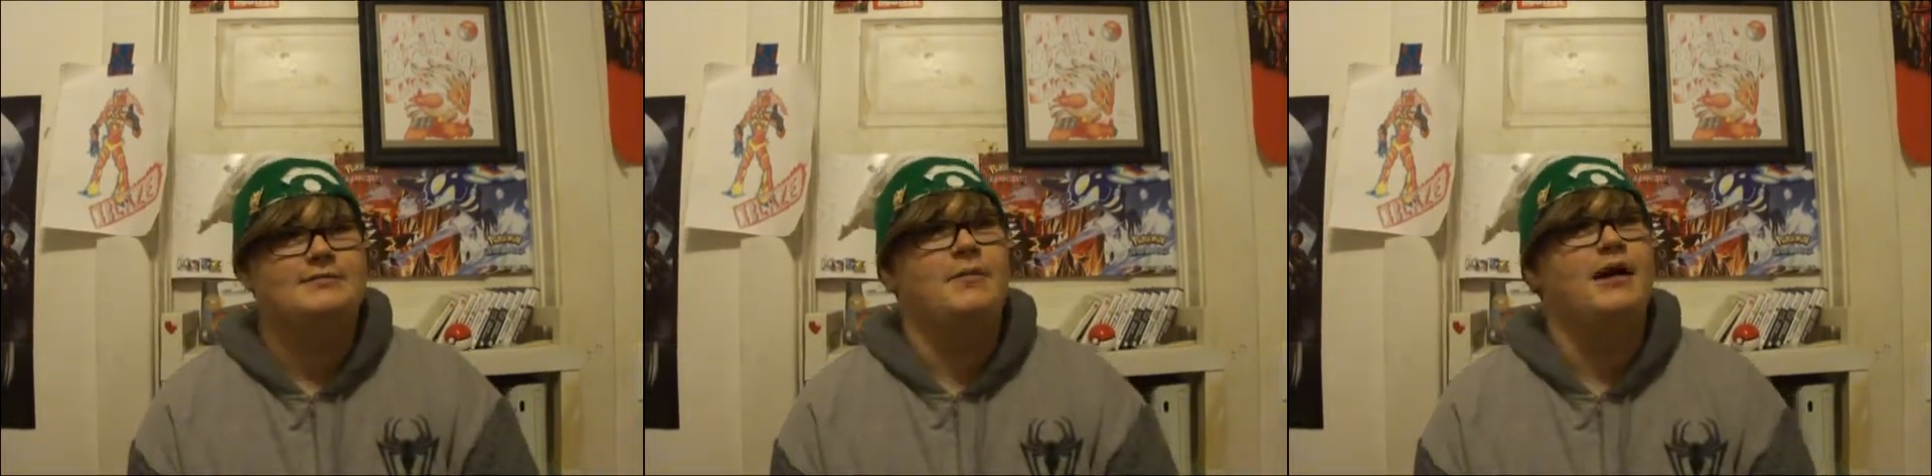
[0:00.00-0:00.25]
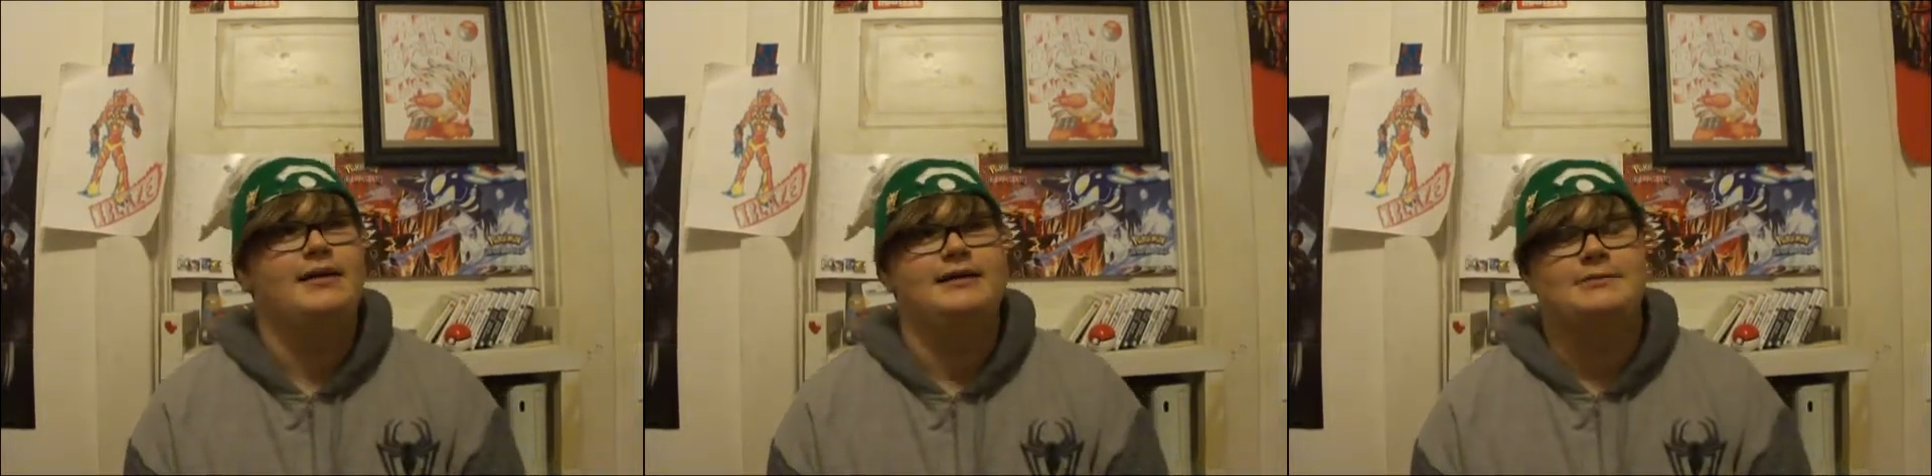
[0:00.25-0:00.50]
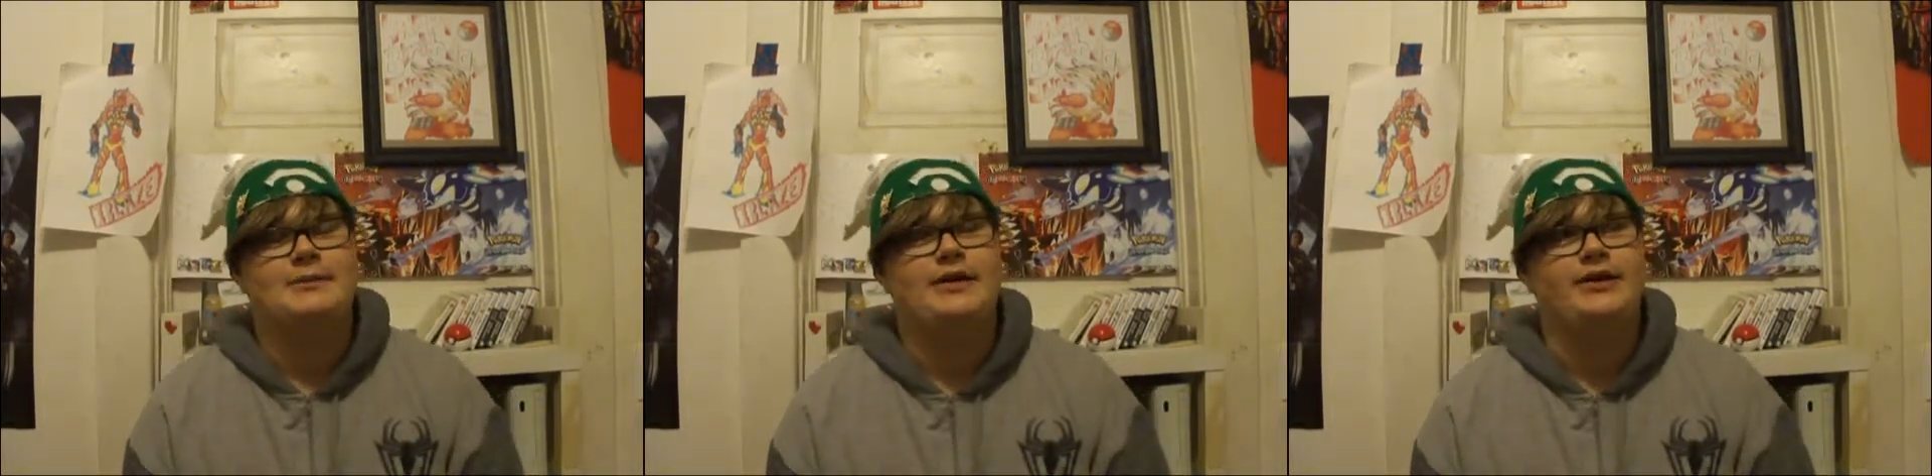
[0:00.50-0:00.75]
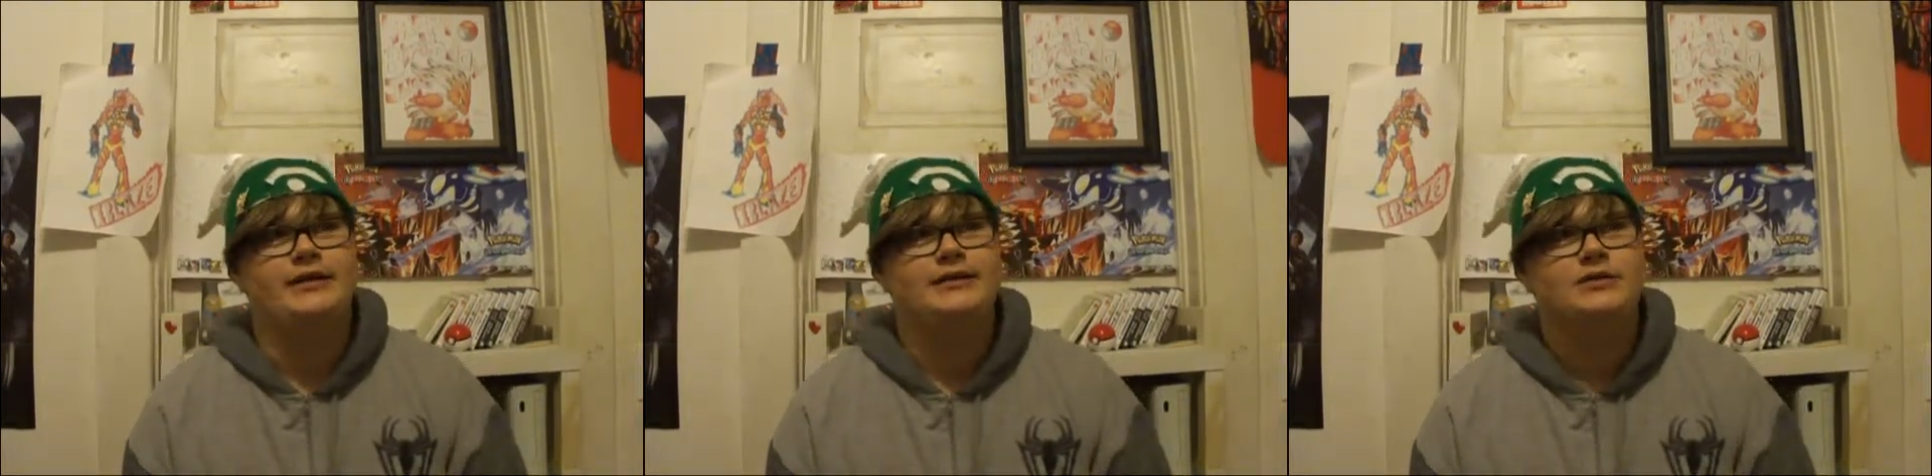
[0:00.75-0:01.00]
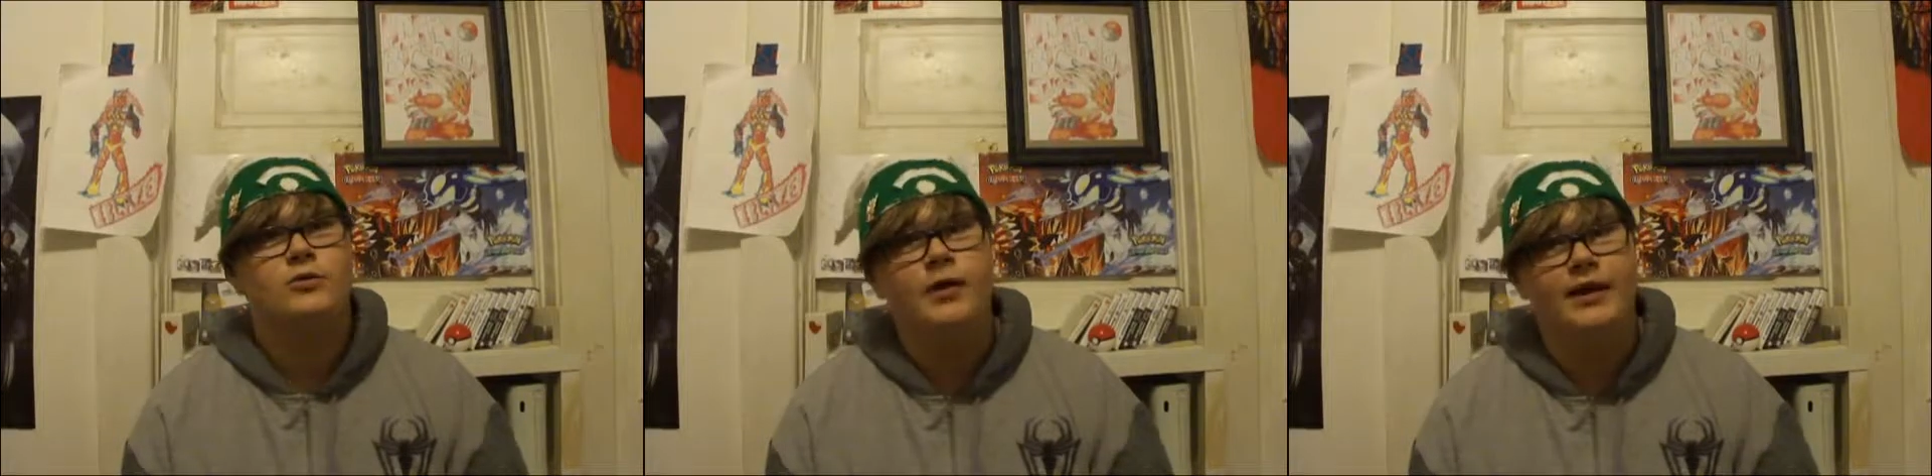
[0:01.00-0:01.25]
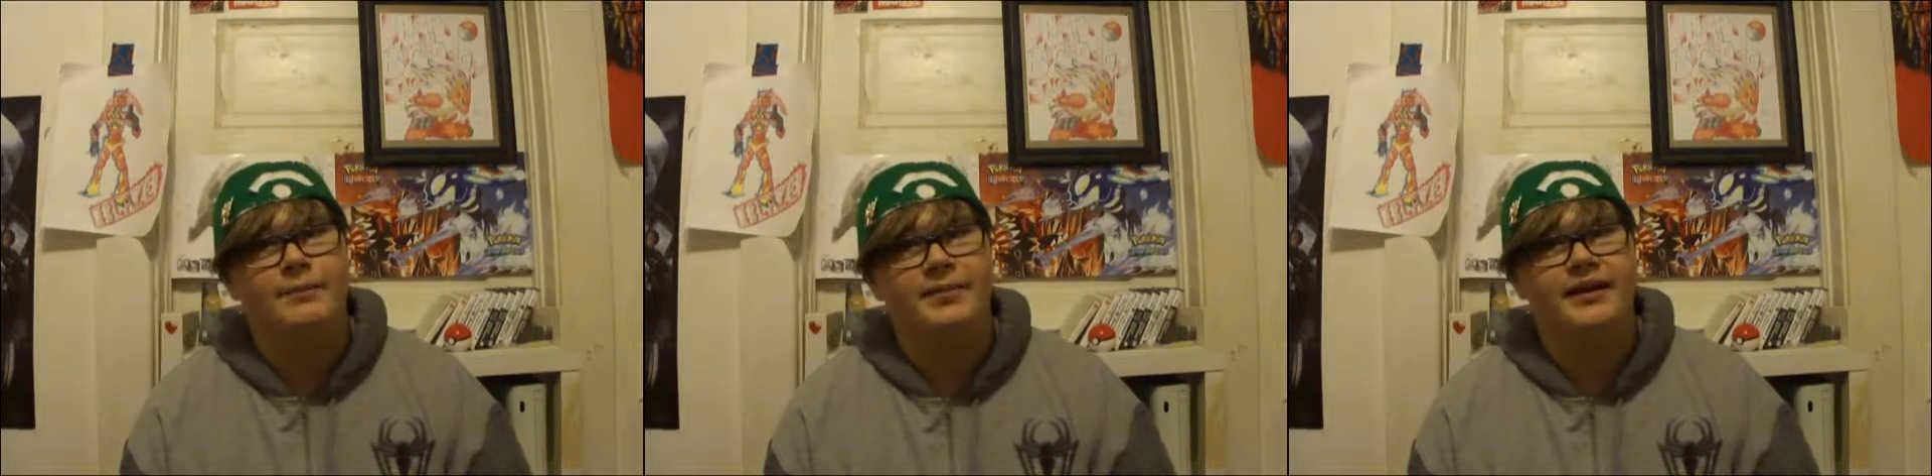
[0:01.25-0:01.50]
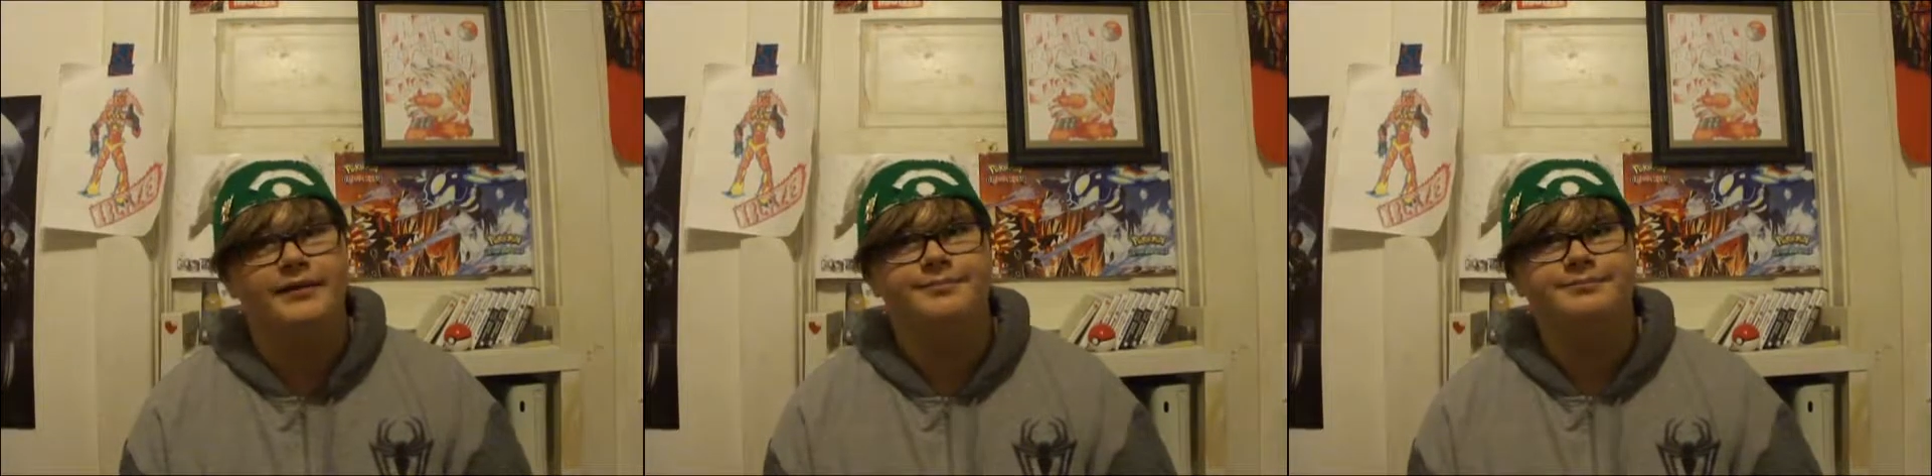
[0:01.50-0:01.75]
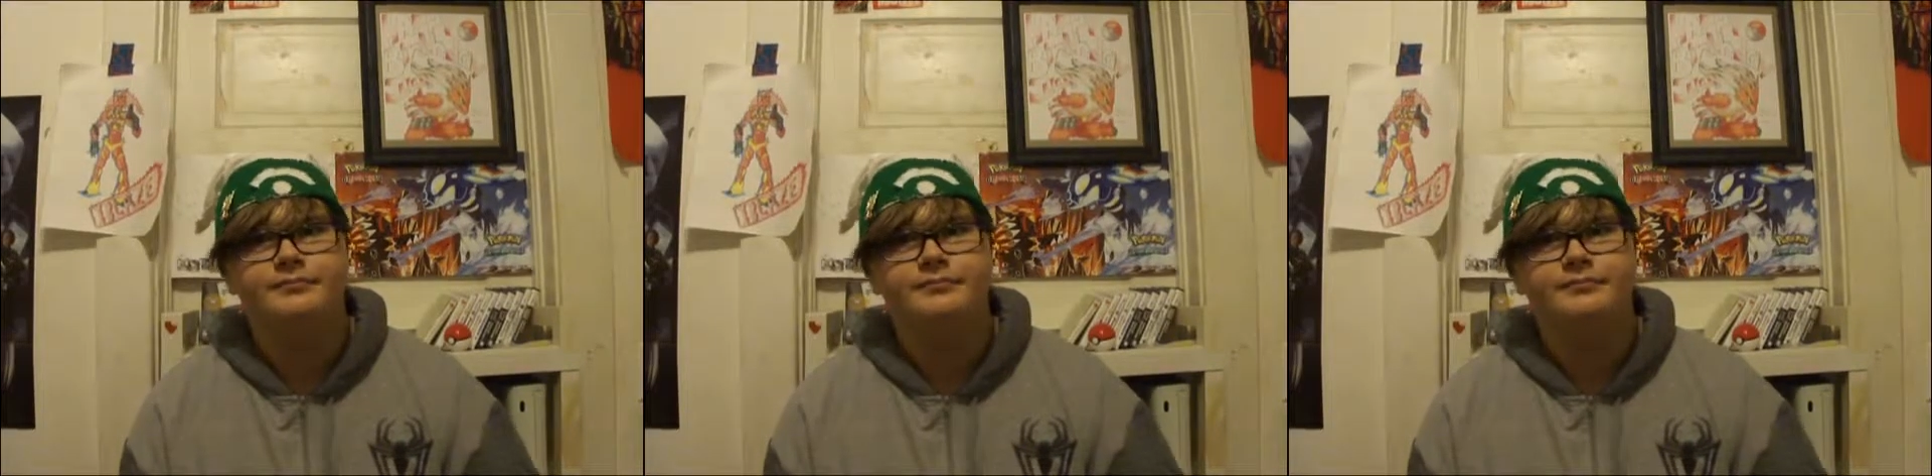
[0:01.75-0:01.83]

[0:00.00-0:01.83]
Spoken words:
my experience quite a bit.